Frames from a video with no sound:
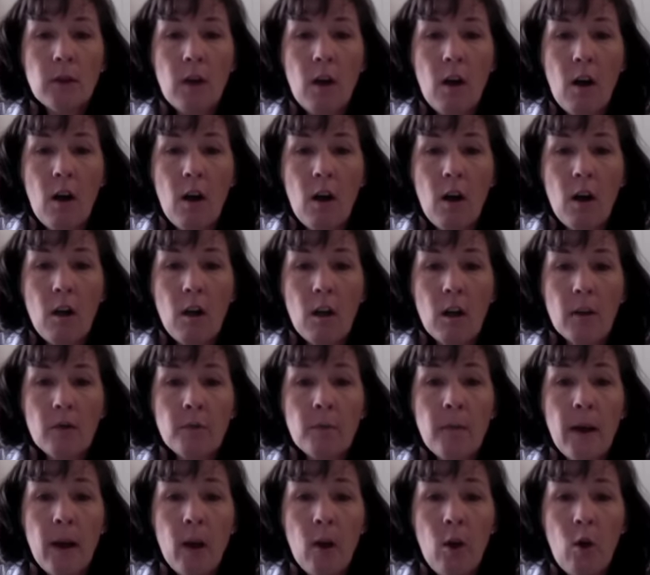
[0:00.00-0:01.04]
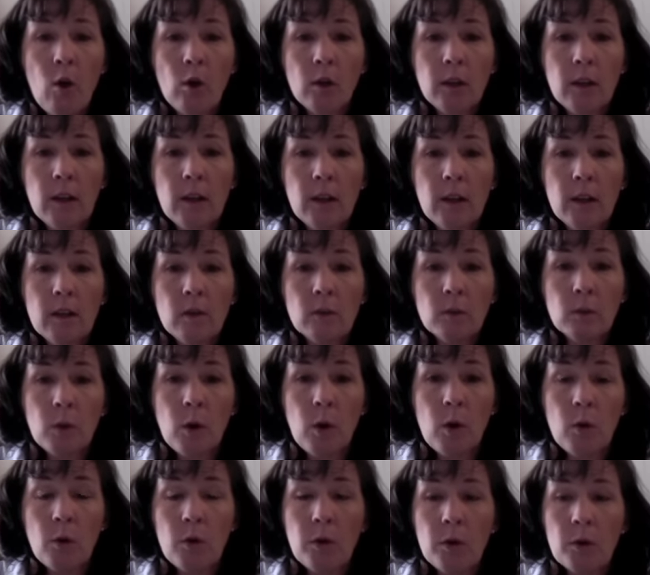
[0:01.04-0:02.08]
all of my holding
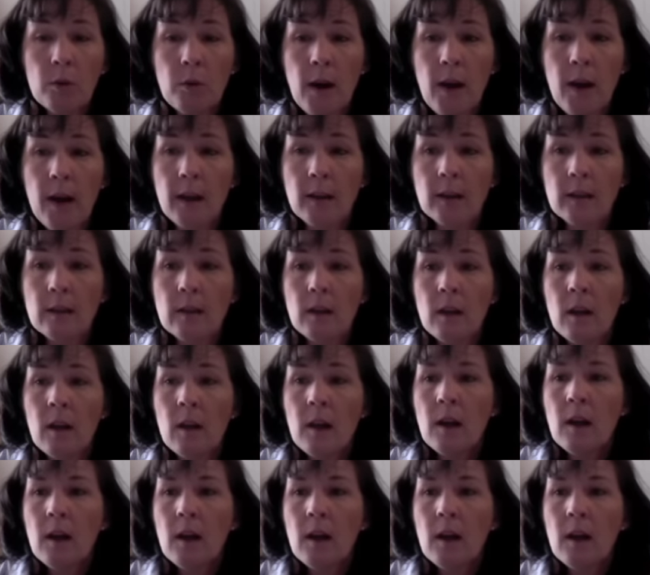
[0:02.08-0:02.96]
row threads.